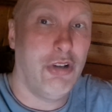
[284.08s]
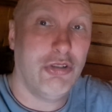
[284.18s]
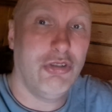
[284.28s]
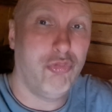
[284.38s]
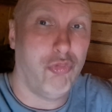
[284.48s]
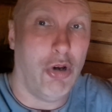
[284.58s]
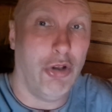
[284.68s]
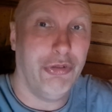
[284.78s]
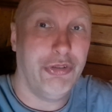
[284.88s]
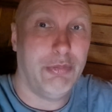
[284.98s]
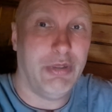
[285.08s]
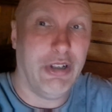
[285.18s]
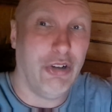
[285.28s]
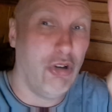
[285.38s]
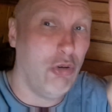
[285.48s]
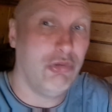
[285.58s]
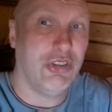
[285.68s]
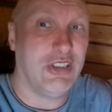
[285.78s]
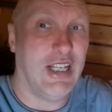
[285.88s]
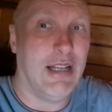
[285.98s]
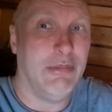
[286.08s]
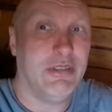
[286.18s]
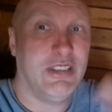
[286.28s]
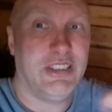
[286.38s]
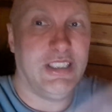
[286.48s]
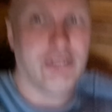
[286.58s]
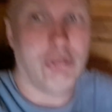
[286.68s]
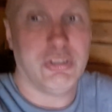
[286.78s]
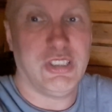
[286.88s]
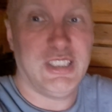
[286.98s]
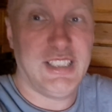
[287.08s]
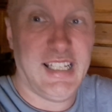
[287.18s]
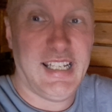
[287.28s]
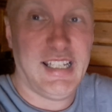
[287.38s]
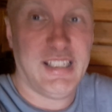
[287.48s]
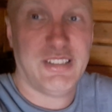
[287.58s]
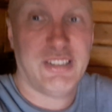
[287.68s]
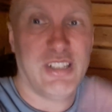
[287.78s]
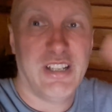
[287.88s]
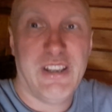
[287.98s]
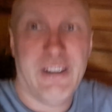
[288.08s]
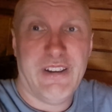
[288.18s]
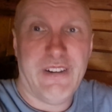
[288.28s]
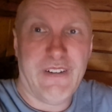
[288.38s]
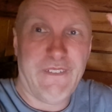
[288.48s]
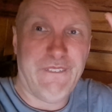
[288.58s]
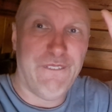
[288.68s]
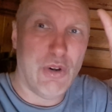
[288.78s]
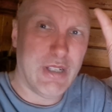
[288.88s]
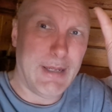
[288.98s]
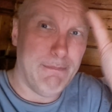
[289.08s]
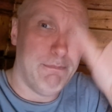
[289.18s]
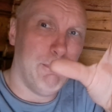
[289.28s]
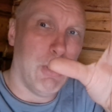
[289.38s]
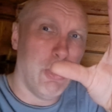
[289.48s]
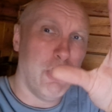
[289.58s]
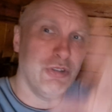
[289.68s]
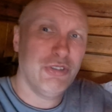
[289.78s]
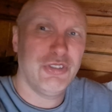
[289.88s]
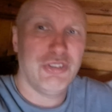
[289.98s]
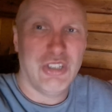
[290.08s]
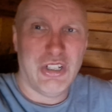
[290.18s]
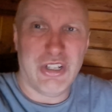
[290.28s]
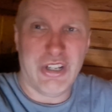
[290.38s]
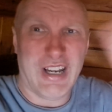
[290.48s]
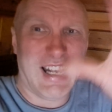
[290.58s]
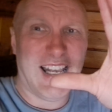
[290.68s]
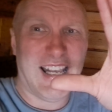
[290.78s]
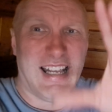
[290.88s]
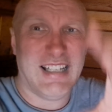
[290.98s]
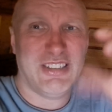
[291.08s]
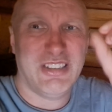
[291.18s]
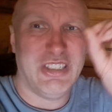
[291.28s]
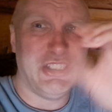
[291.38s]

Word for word: Not just once, but loads of times. She shows her tits, a fucking bust, her ass,